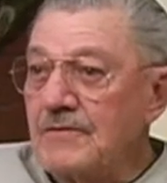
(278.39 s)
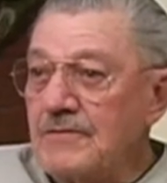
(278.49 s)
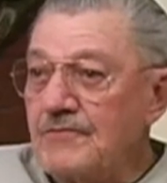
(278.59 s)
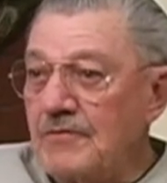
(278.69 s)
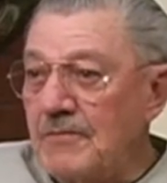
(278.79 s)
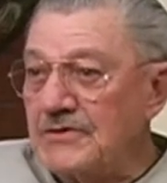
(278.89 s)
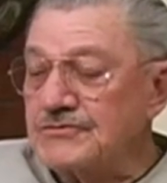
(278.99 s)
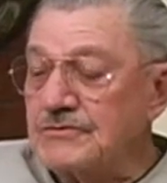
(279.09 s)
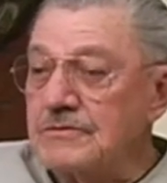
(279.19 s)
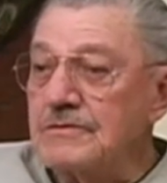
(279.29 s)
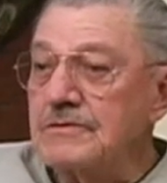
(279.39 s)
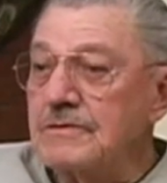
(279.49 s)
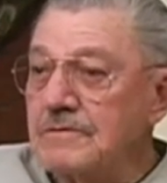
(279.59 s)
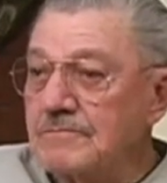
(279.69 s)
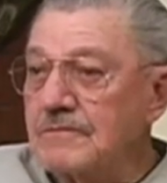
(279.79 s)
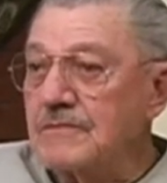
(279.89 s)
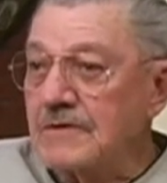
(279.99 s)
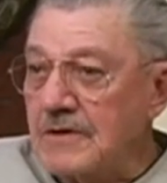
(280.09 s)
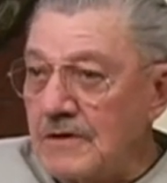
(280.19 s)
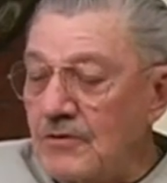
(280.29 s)
for muster and
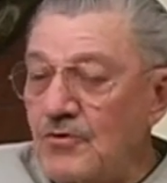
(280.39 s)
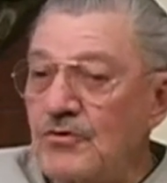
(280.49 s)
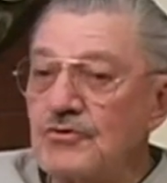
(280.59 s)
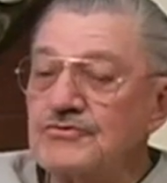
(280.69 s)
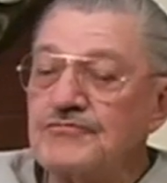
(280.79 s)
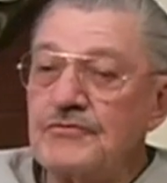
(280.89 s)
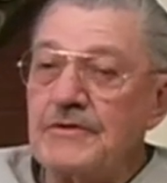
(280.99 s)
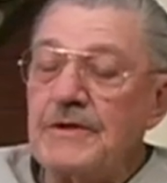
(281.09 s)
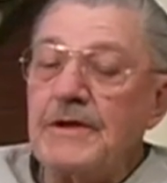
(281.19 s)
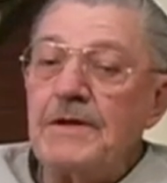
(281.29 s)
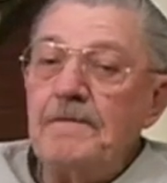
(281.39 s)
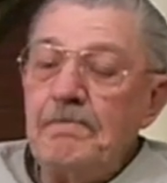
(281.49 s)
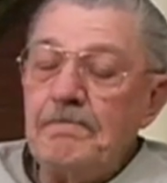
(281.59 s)
get our orders for the day.